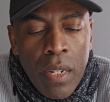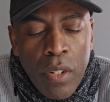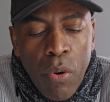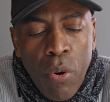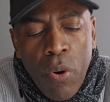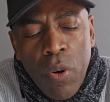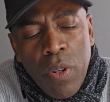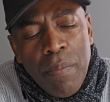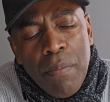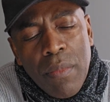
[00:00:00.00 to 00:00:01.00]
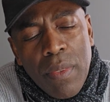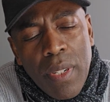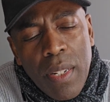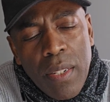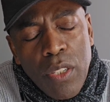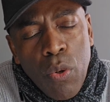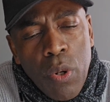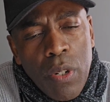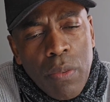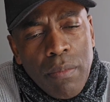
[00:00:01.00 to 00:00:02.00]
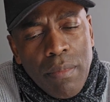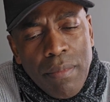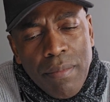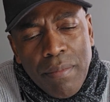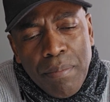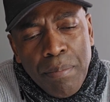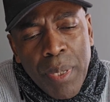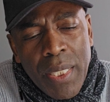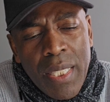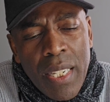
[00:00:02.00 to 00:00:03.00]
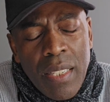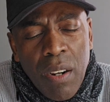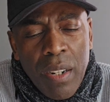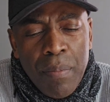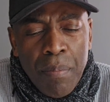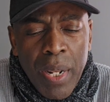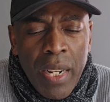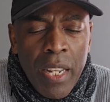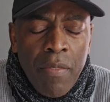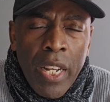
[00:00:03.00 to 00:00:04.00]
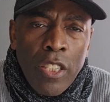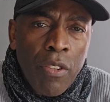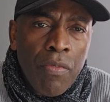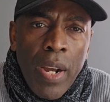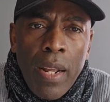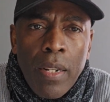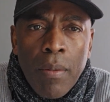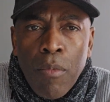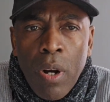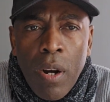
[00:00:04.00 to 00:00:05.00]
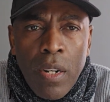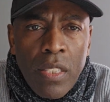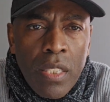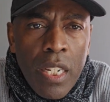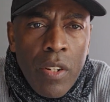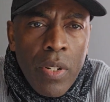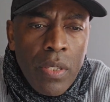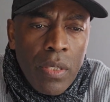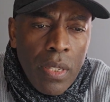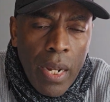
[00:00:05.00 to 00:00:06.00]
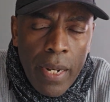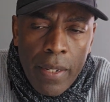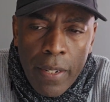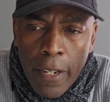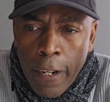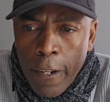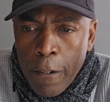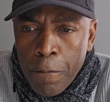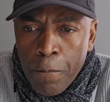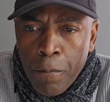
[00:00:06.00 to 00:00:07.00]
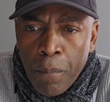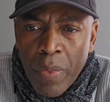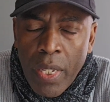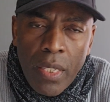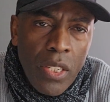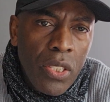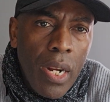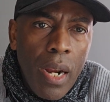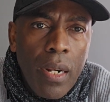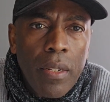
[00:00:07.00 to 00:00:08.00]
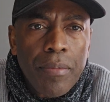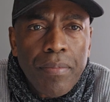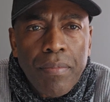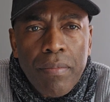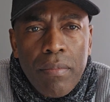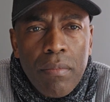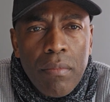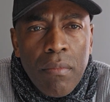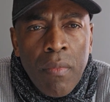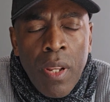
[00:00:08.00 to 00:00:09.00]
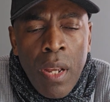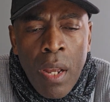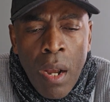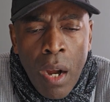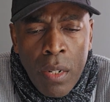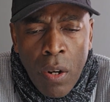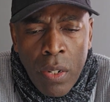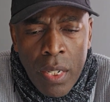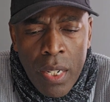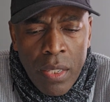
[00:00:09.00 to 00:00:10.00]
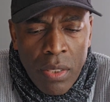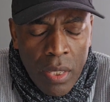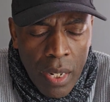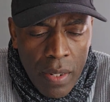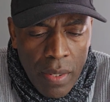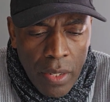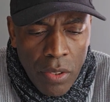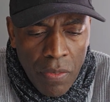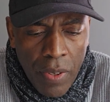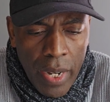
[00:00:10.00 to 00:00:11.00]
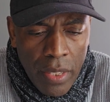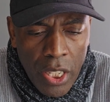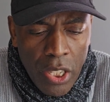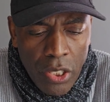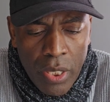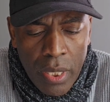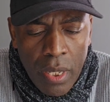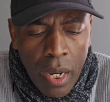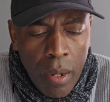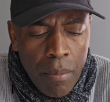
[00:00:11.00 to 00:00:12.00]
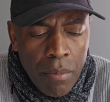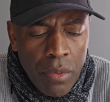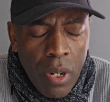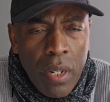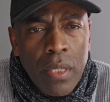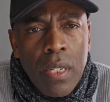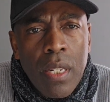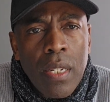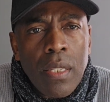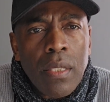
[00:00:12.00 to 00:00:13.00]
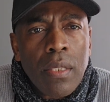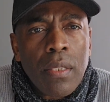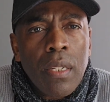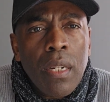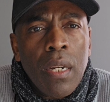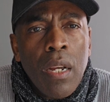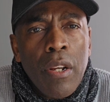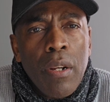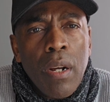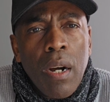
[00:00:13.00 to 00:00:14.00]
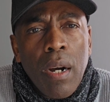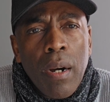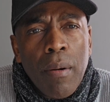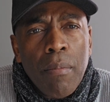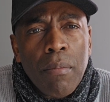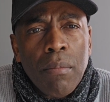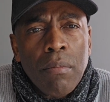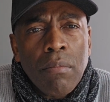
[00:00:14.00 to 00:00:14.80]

The whole, this whole, these belief that you find in the book called Secrets and the, um, the Shark, and all of these things that you find teach um, taught in these um,